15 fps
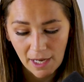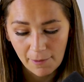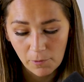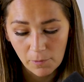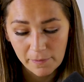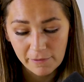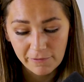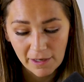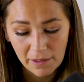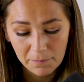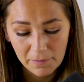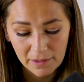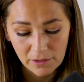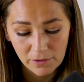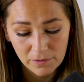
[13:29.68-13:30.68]
I will be
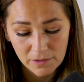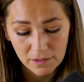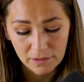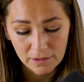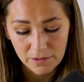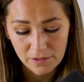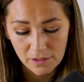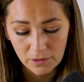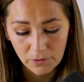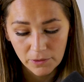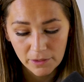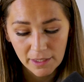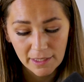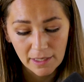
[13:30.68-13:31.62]
found by you, declares the Lord,